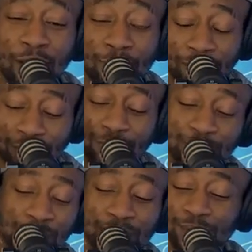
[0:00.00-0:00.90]
All right,
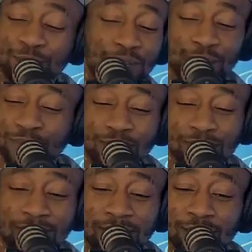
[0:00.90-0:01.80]

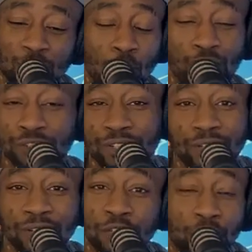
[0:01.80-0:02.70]
2021 is over.
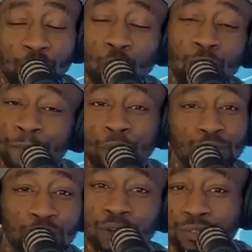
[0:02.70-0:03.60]
Don't
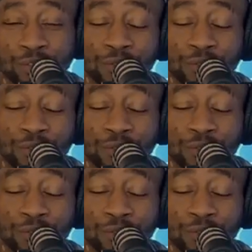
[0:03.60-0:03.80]
approach girls.